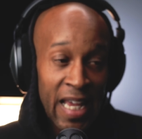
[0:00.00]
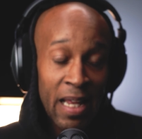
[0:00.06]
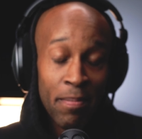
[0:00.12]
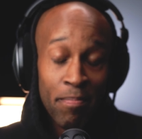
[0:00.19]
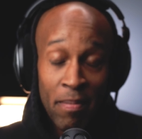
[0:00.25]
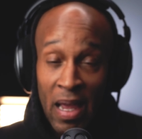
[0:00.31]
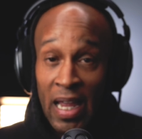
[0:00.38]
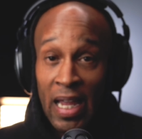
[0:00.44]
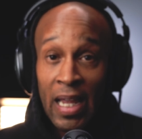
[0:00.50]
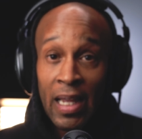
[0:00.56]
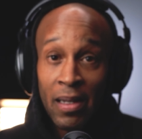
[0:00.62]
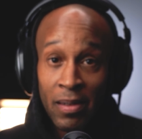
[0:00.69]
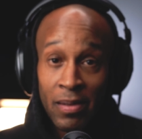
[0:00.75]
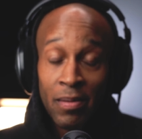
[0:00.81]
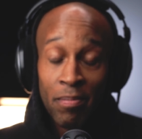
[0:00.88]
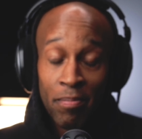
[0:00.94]
It
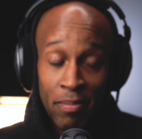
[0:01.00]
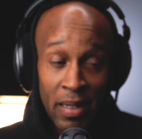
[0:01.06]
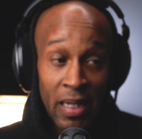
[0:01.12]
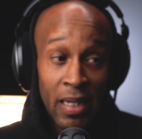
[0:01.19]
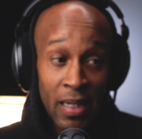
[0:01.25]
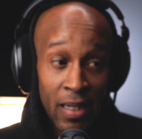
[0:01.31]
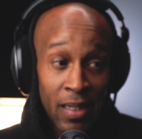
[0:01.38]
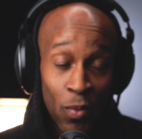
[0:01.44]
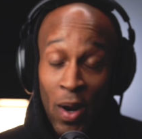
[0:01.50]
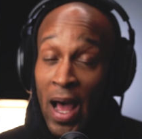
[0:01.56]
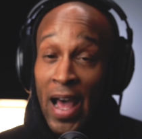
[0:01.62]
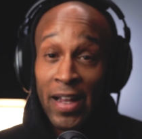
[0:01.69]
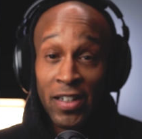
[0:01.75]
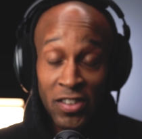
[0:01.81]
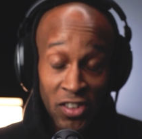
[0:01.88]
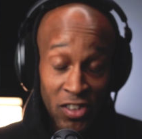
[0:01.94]
may be
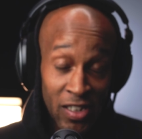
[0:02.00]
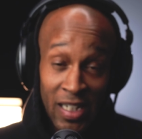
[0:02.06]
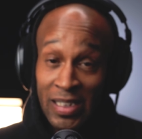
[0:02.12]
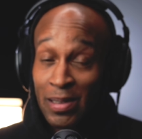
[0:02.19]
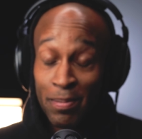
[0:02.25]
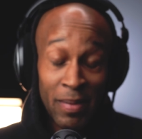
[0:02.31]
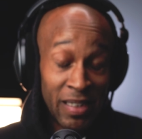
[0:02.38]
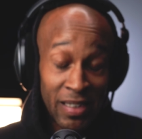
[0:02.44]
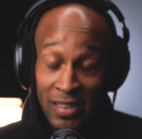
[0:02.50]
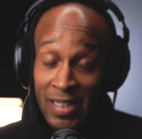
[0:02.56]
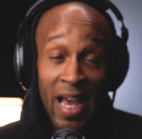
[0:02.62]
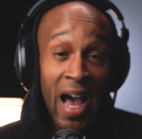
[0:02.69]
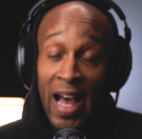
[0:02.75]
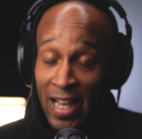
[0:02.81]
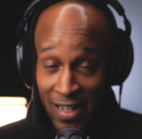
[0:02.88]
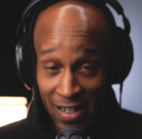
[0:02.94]
Ryan is just
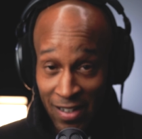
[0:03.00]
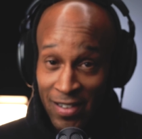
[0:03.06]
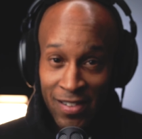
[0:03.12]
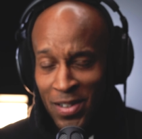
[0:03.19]
misguided.